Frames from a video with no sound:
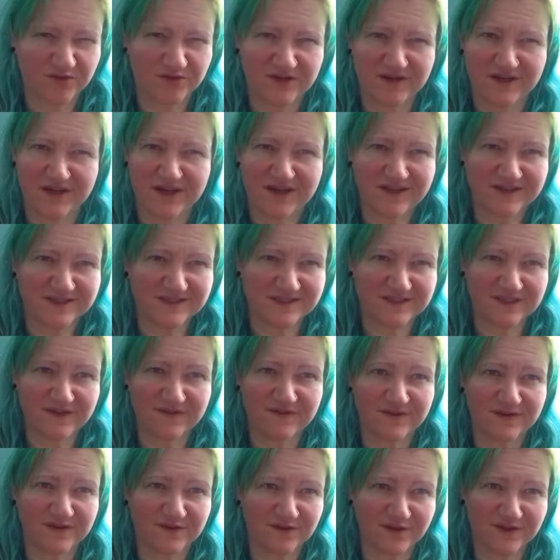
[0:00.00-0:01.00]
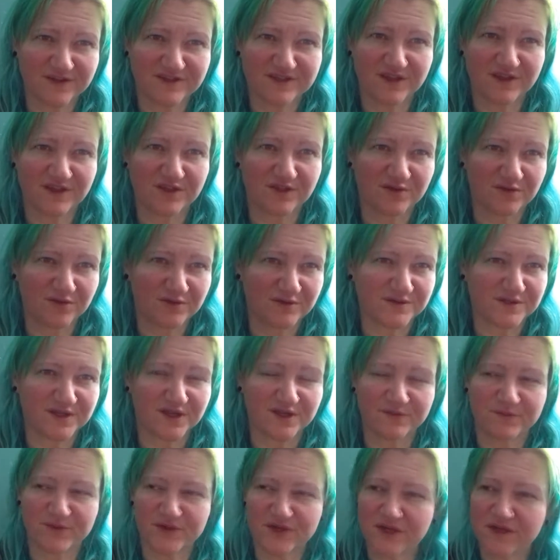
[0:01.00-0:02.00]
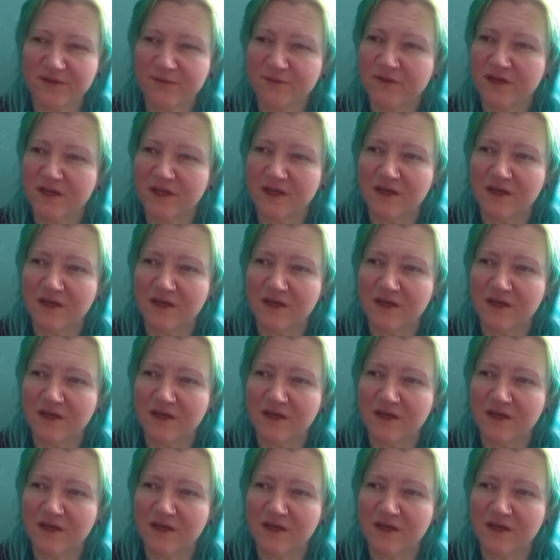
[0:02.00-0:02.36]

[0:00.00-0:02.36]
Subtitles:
nearly as difficult as I thought it was going to be.